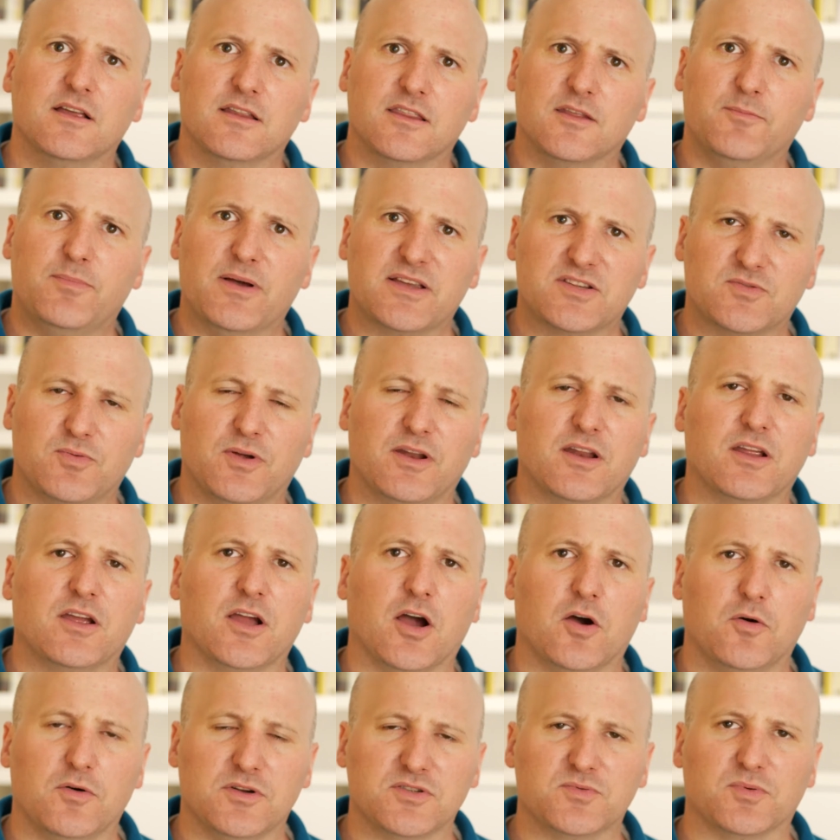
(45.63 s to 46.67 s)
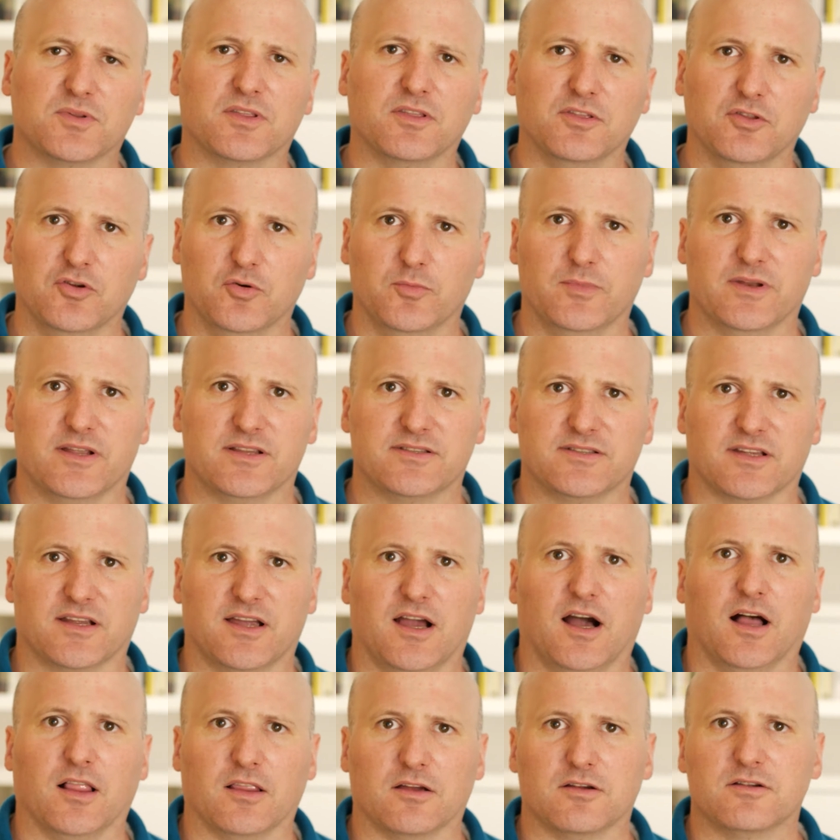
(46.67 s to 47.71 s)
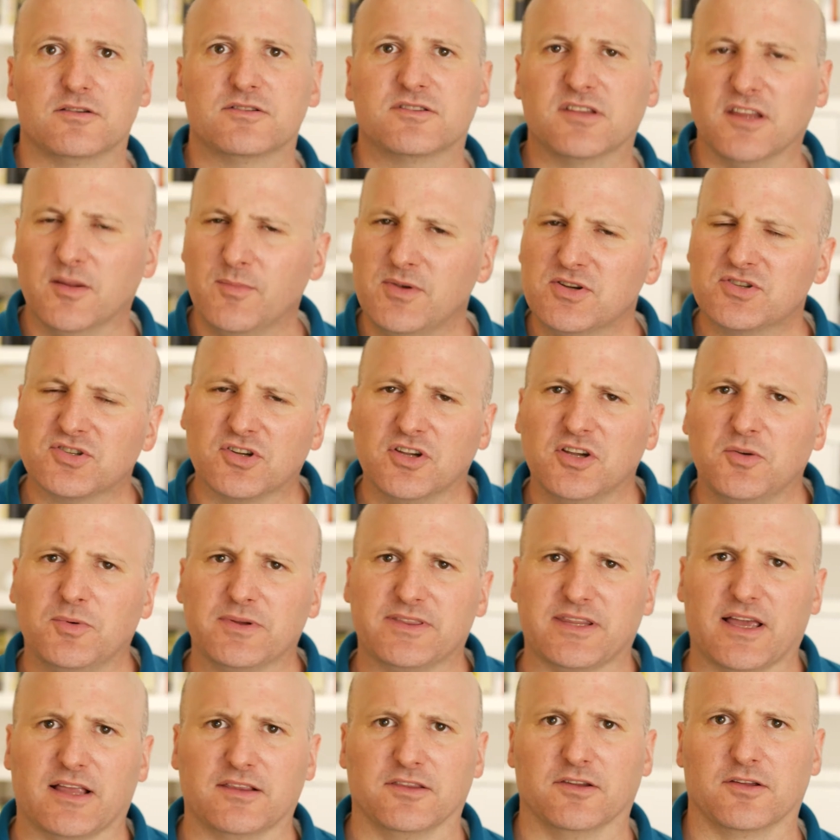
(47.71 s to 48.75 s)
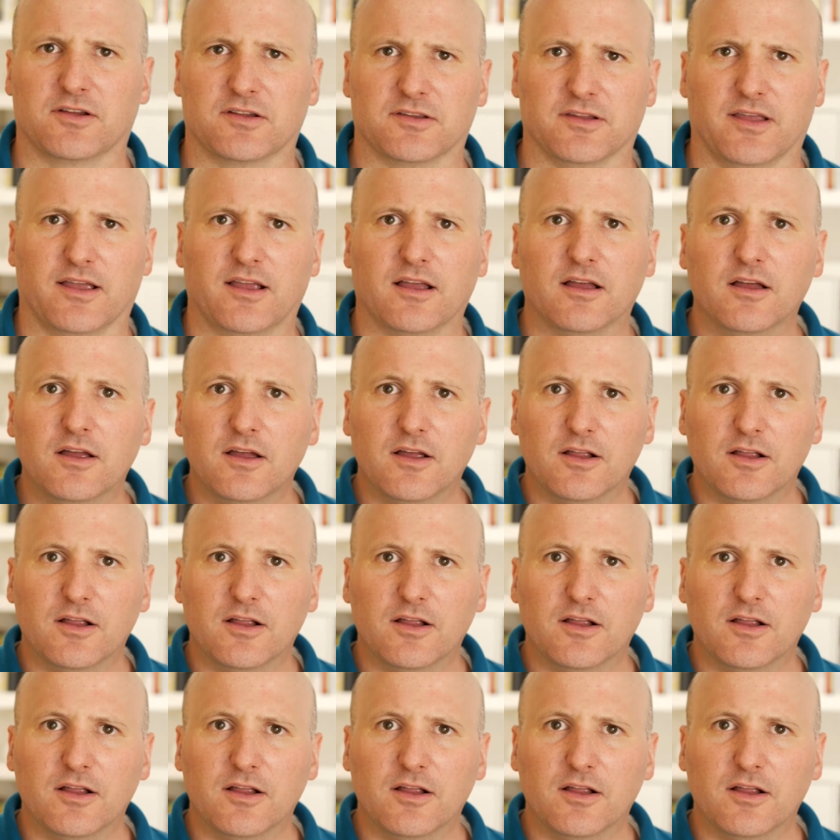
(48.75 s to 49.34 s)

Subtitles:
the best way to go is with luminance and color. So let me show you what that looks like.